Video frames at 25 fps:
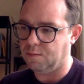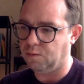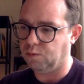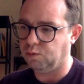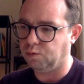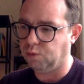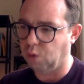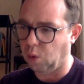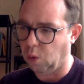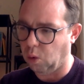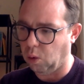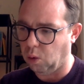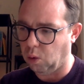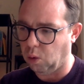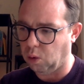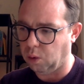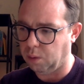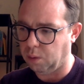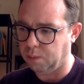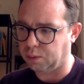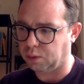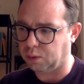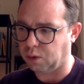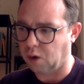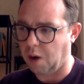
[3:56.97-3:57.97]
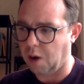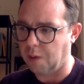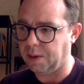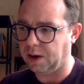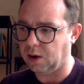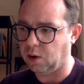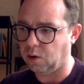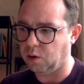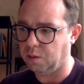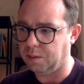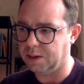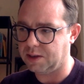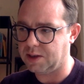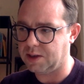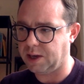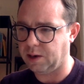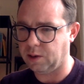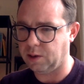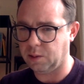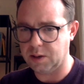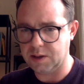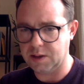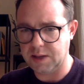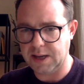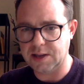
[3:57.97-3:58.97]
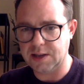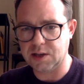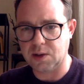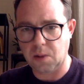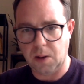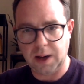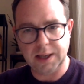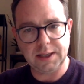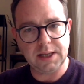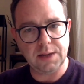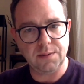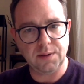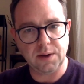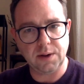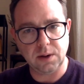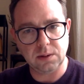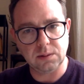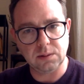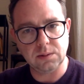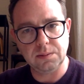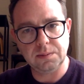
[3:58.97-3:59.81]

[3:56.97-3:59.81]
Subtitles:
raw primary law material is quite difficult,